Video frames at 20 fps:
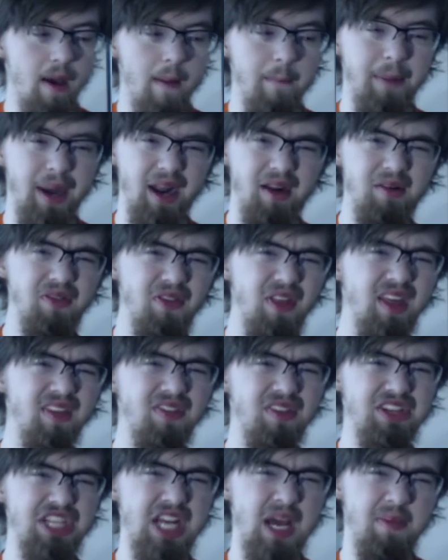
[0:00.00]
But I don't think
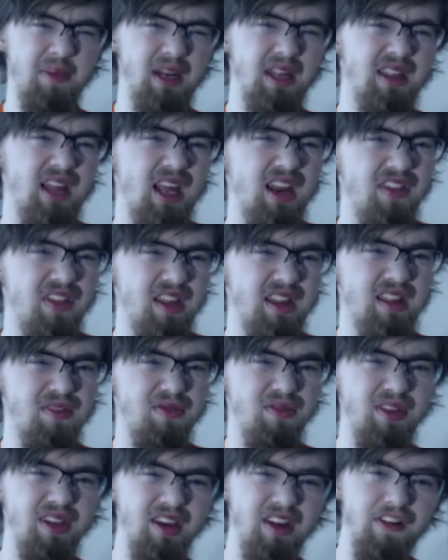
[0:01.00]
the Japanese side of things is
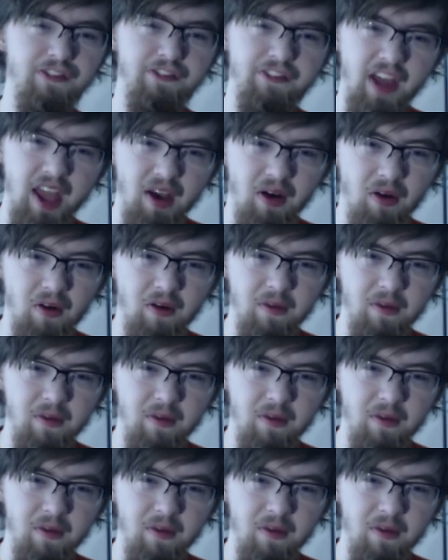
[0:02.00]
really gonna fail,